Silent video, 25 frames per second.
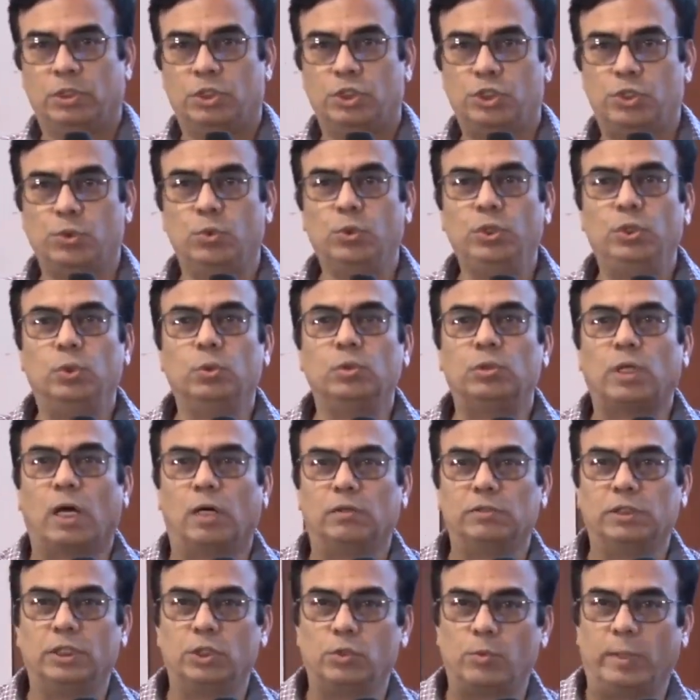June
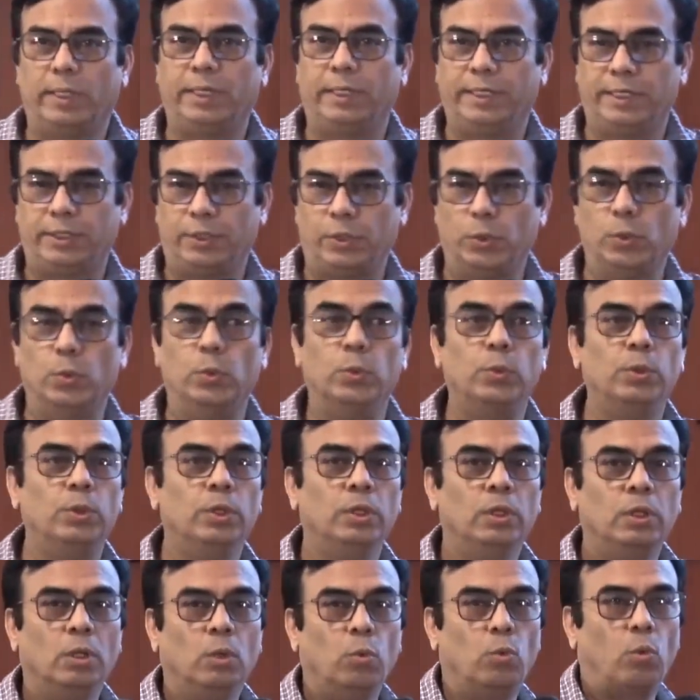2022.
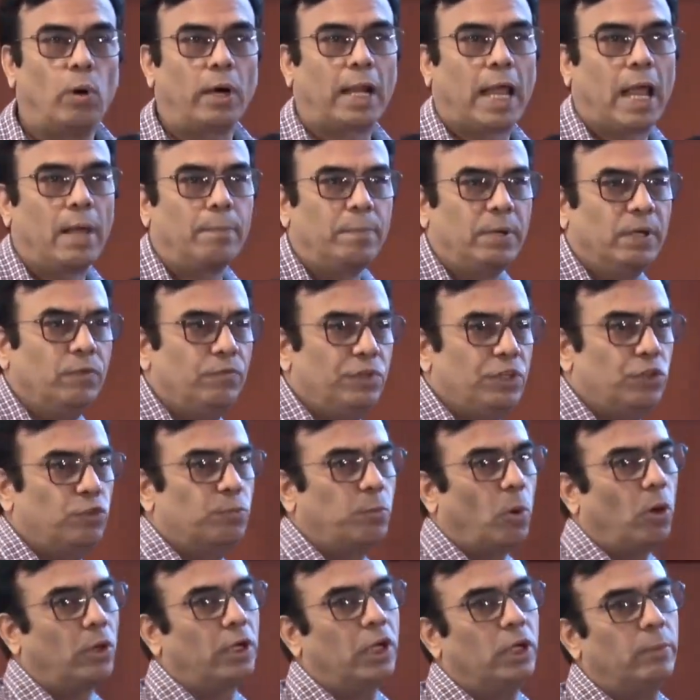What happened? We
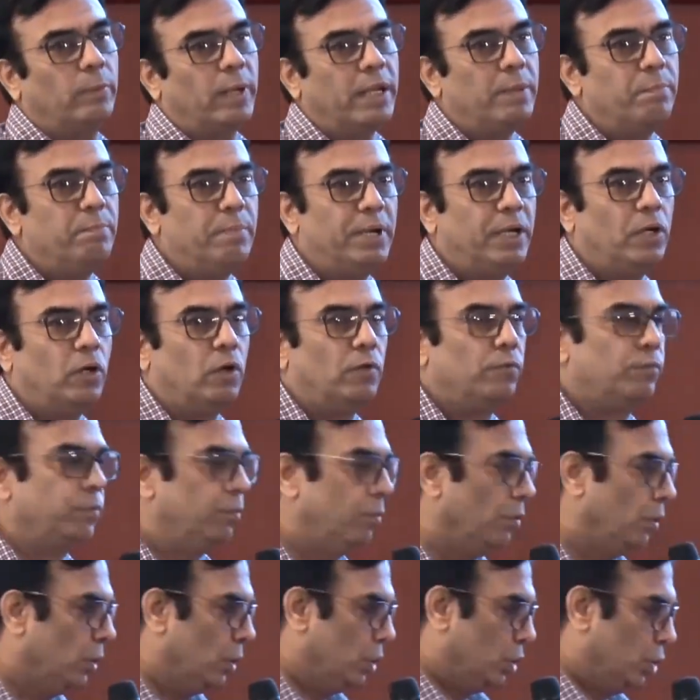spotted by mid of
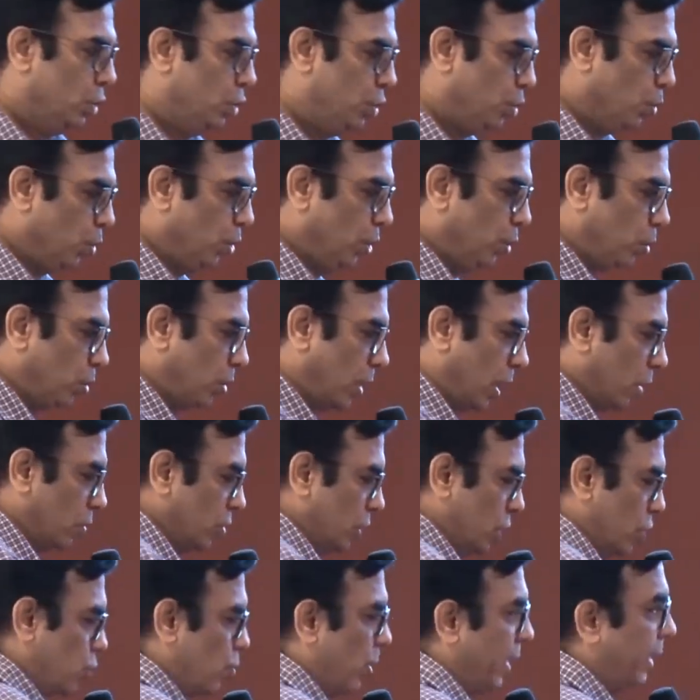June
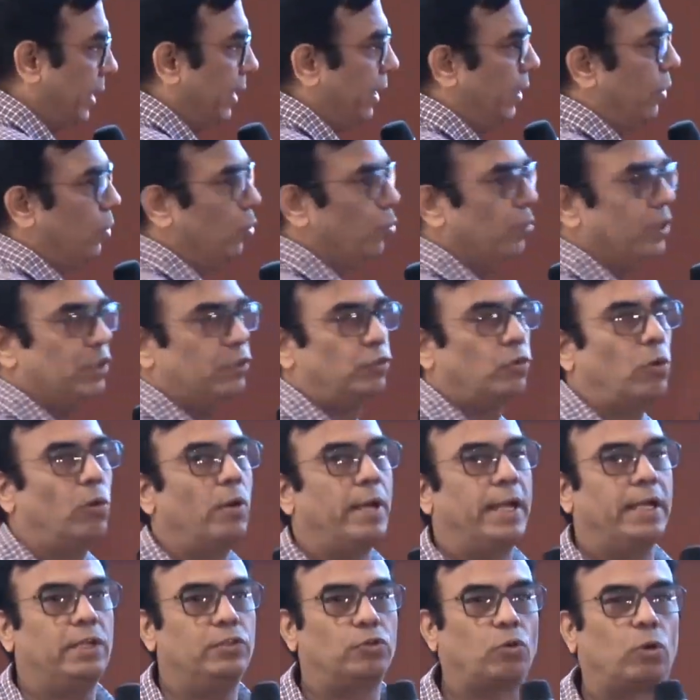2022, we saw
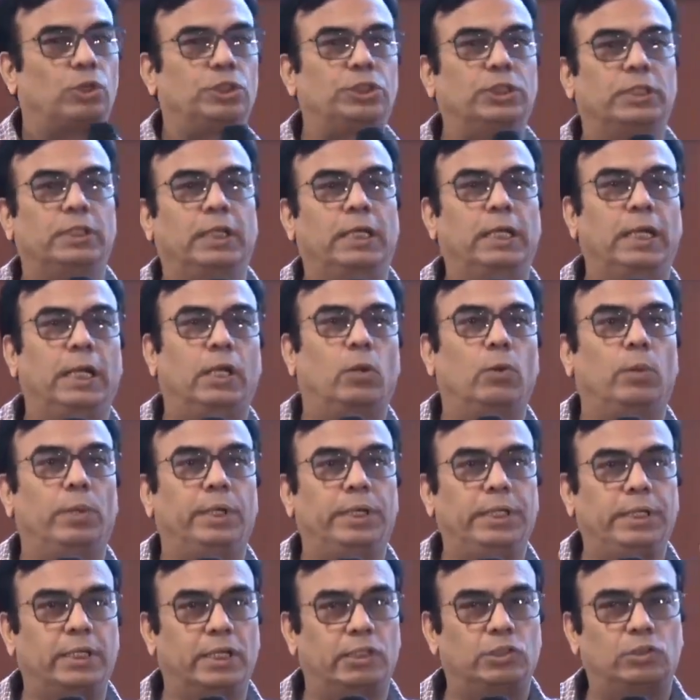exhaustion in
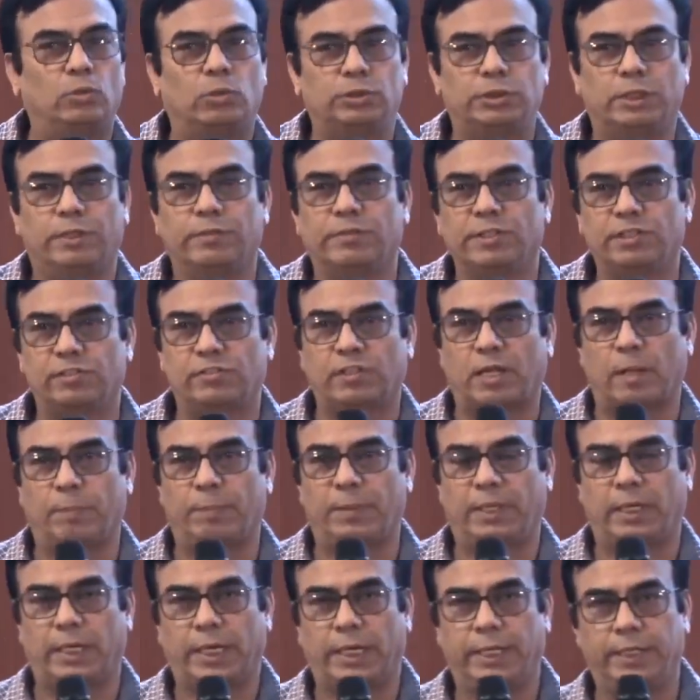liquidity, exhaustion risk
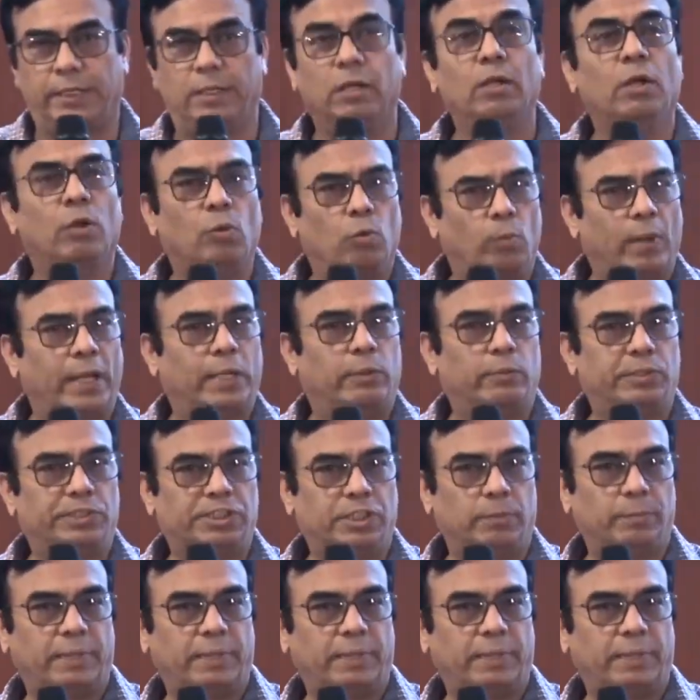appetite, valuation